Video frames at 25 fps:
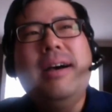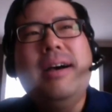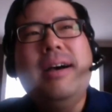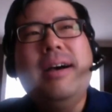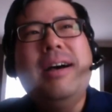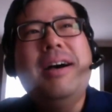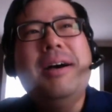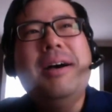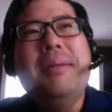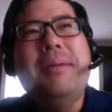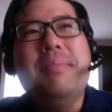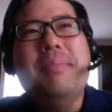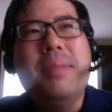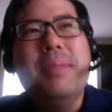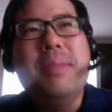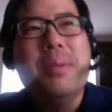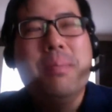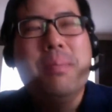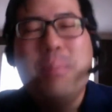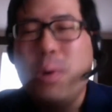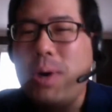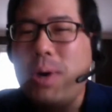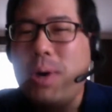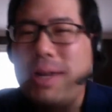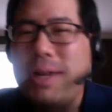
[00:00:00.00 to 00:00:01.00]

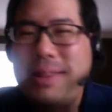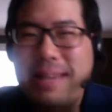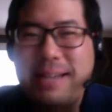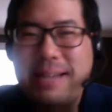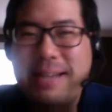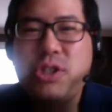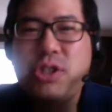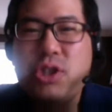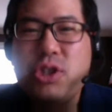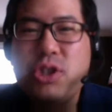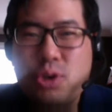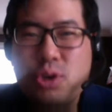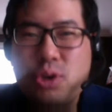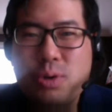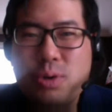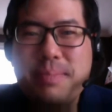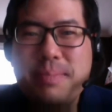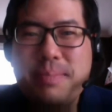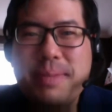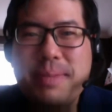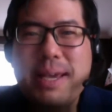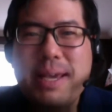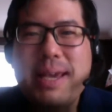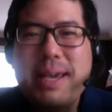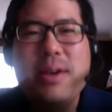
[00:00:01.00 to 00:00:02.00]
Boy, that's new to
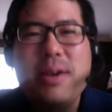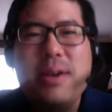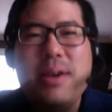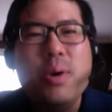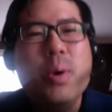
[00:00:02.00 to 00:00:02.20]
me,